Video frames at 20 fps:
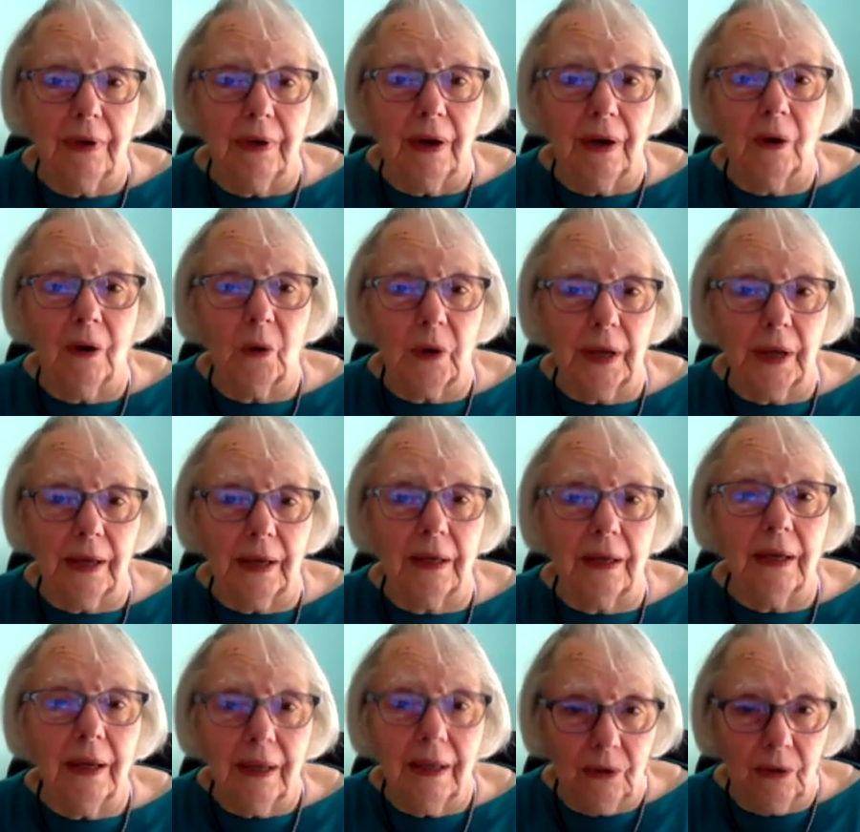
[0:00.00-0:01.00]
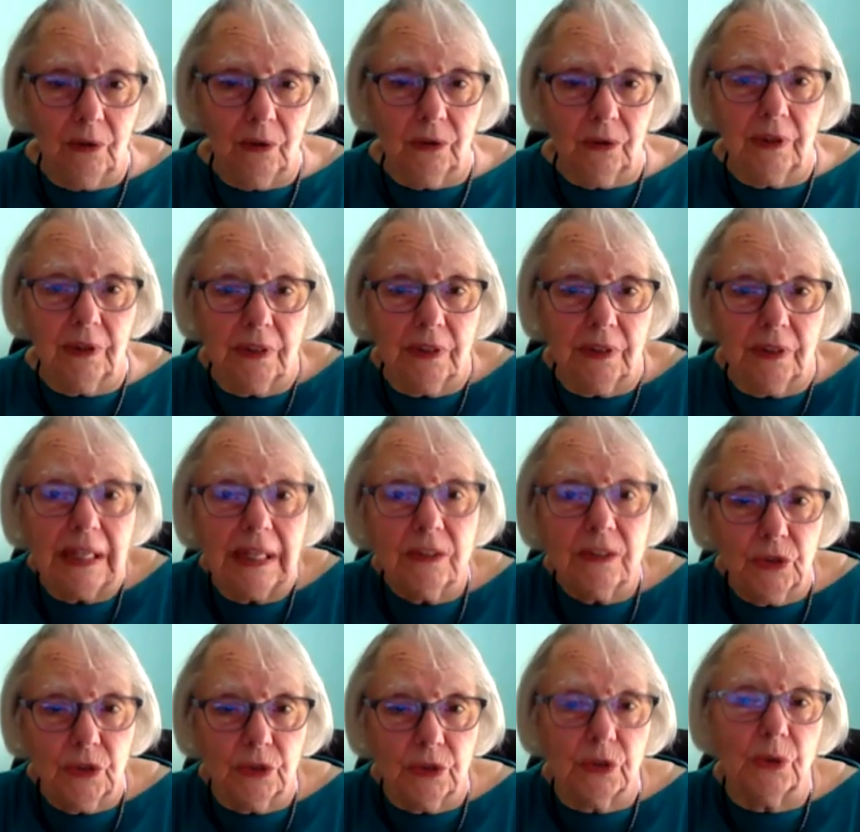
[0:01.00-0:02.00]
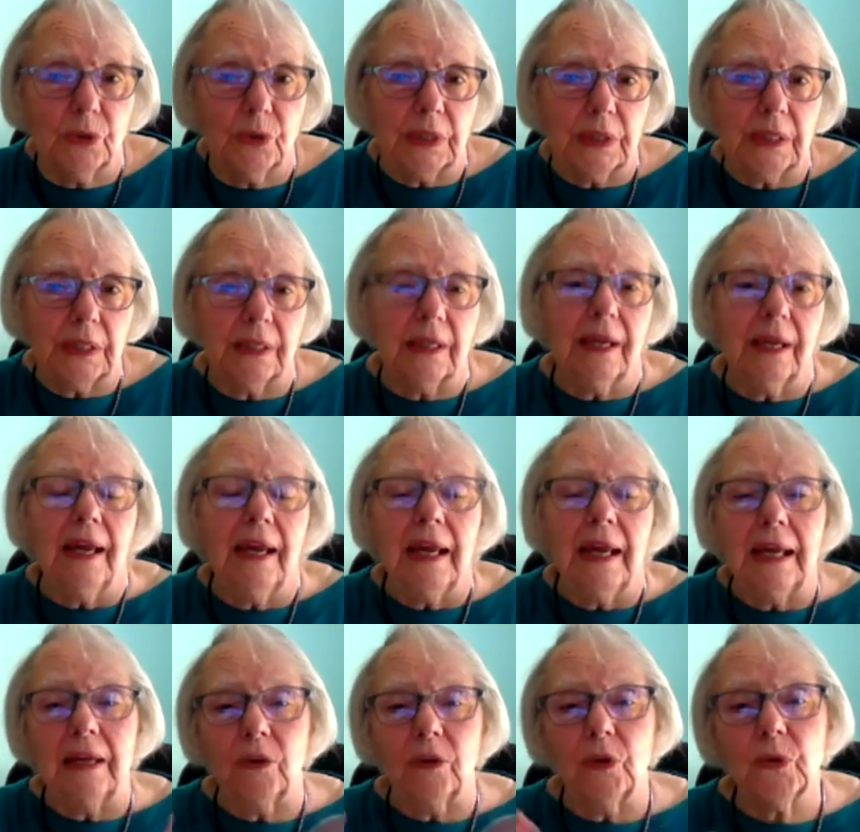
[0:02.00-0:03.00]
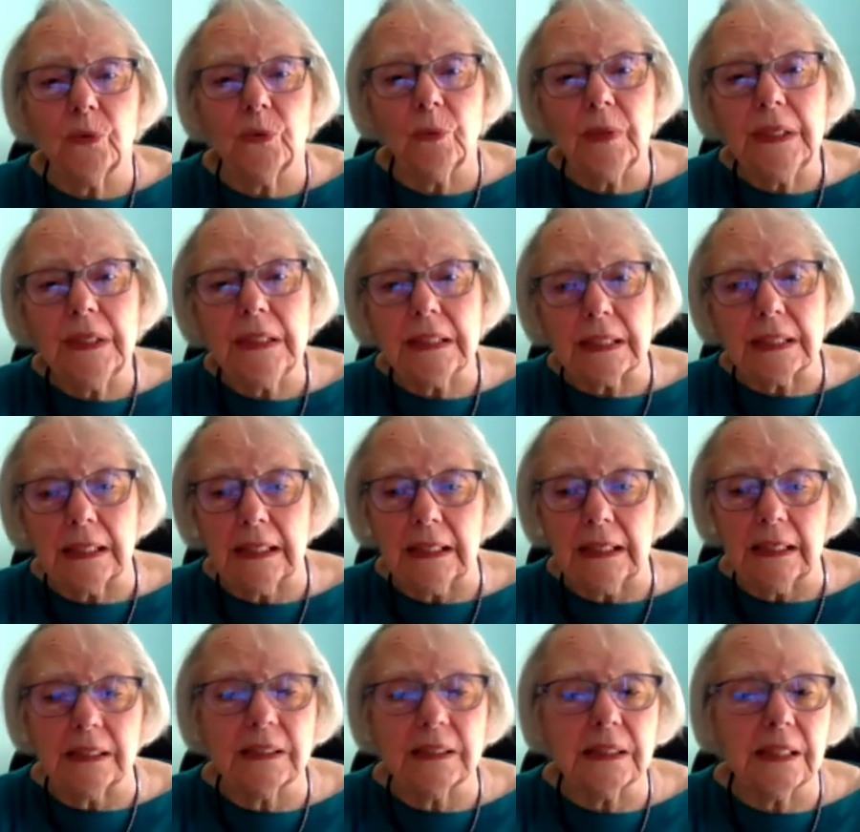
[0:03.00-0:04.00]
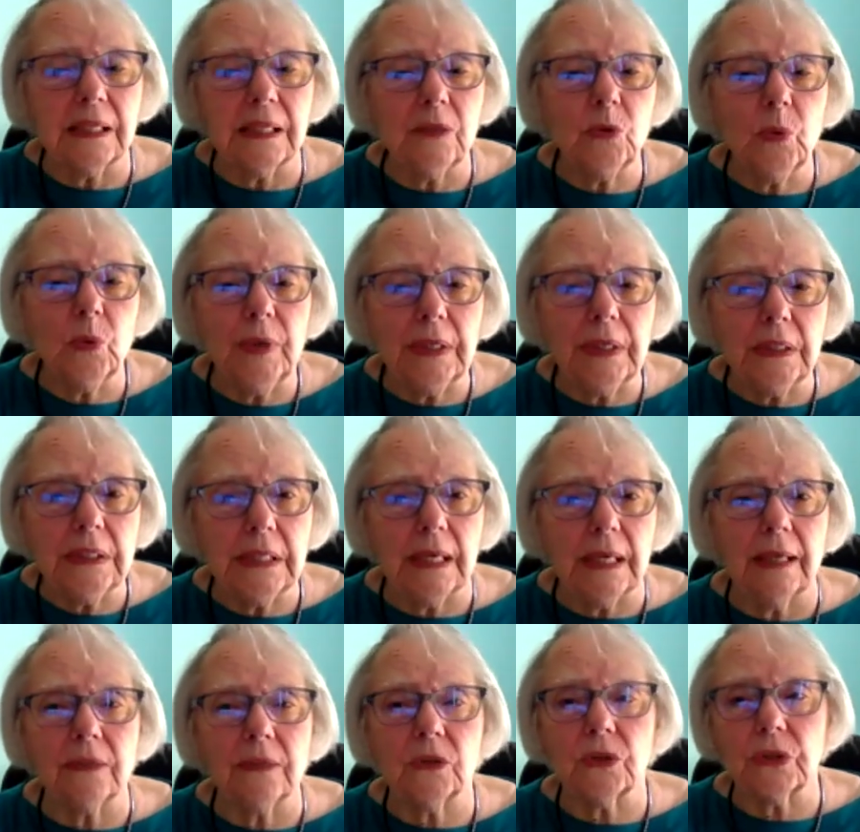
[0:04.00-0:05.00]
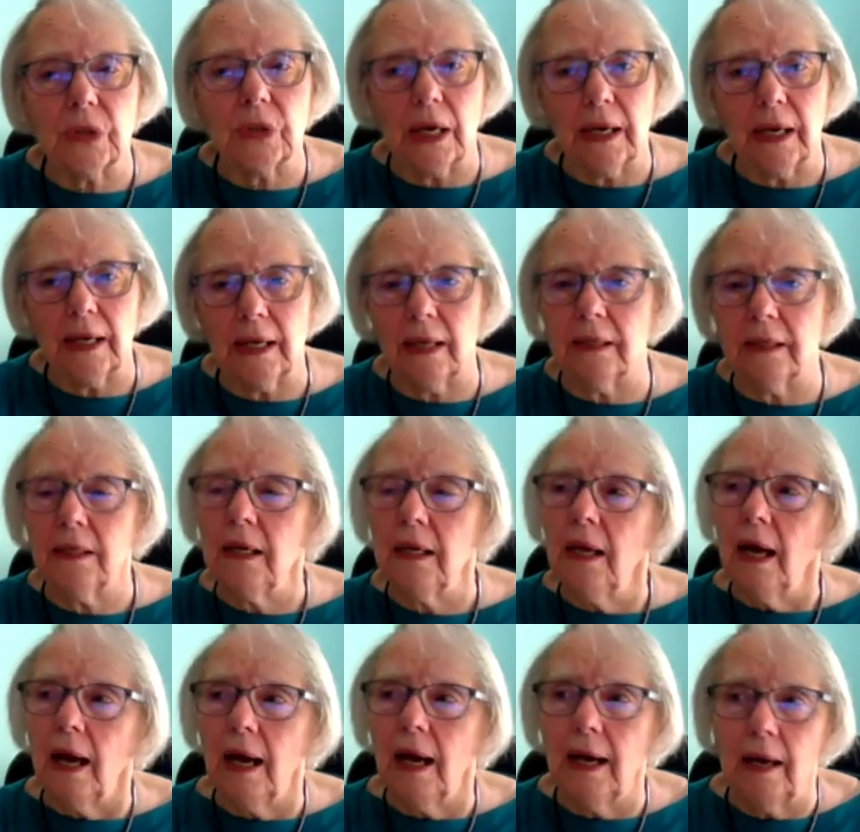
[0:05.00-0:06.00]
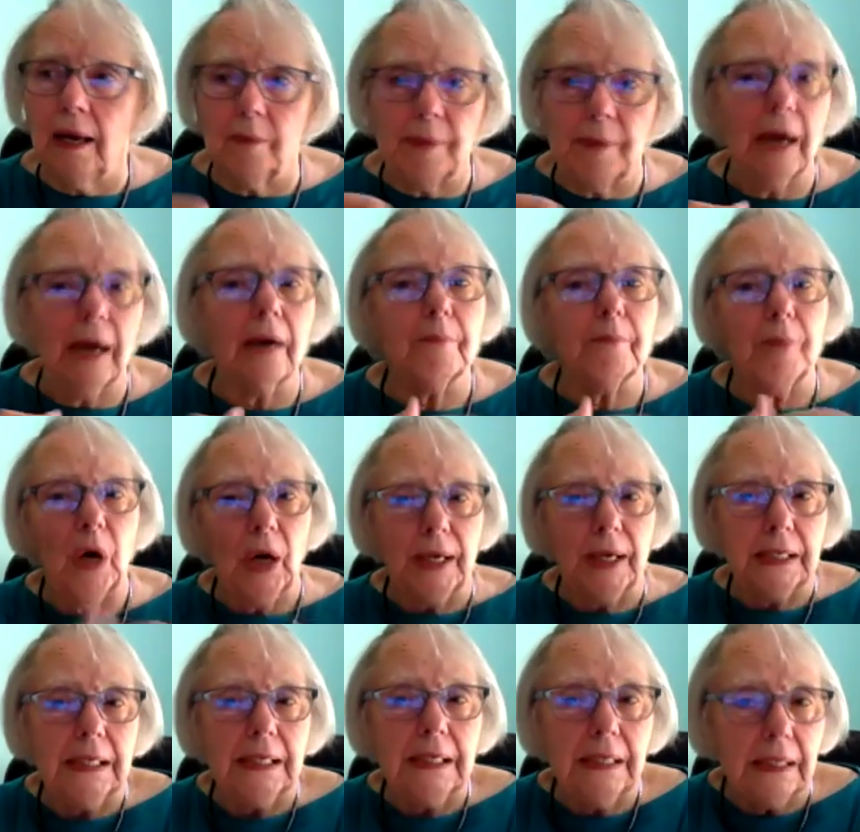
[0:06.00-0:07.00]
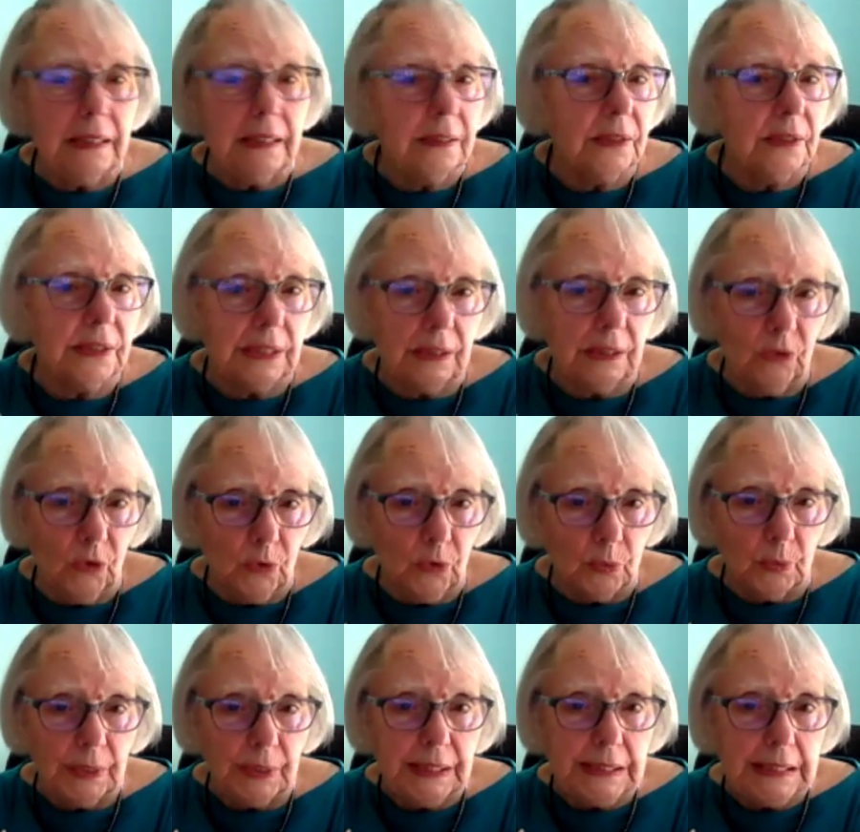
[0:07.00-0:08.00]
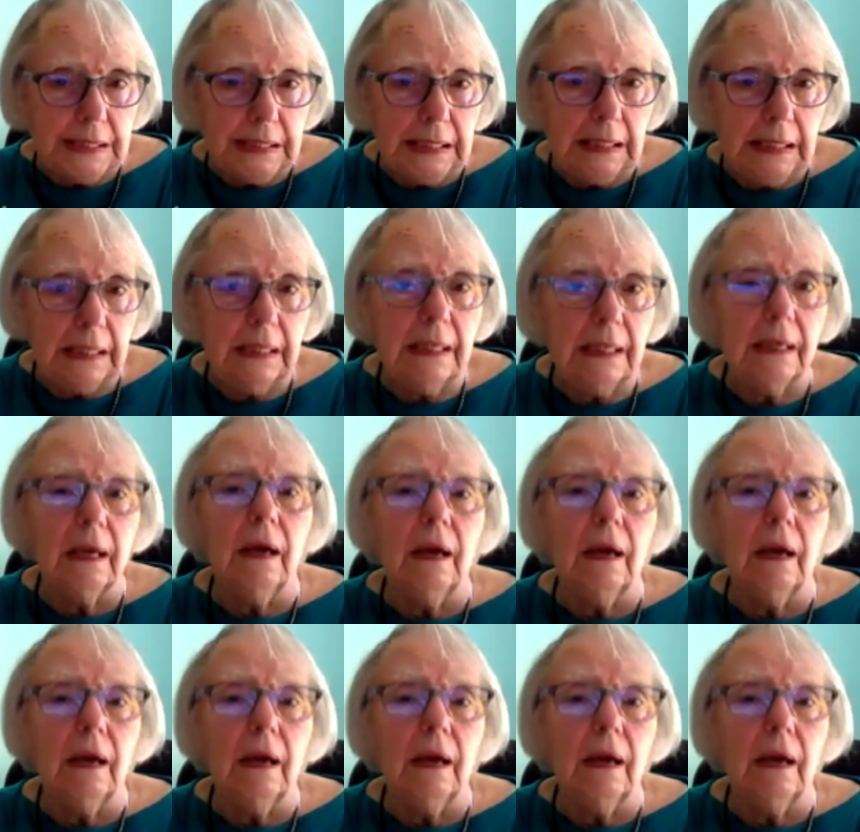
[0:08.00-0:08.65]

Okay. That's 2D. And 3D is things we can touch, and our body is in 3D.